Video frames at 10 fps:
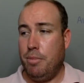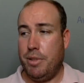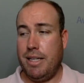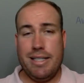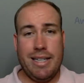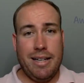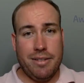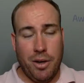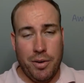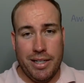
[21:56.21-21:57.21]
Besides
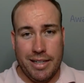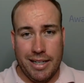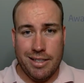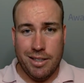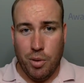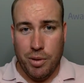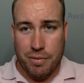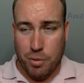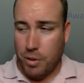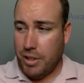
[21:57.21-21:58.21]
that, Tony, thanks as always
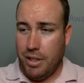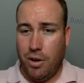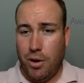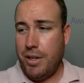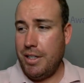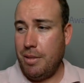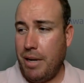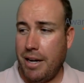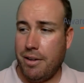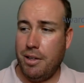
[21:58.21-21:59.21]
for working hard in the
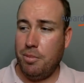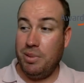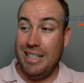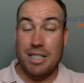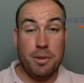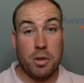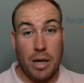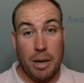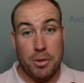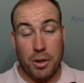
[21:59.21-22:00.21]
background. Please
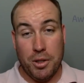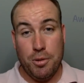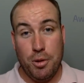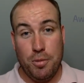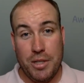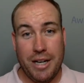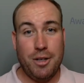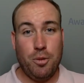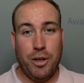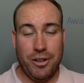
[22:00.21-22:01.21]
subscribe to our YouTube
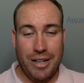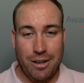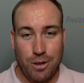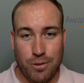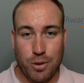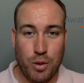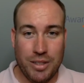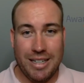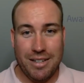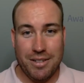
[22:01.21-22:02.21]
channel. We are now over
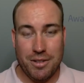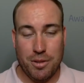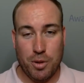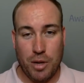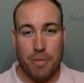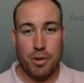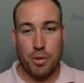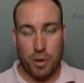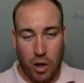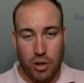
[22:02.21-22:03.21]
1,000
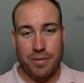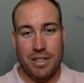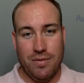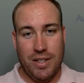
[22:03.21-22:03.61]
subscribers, where all of these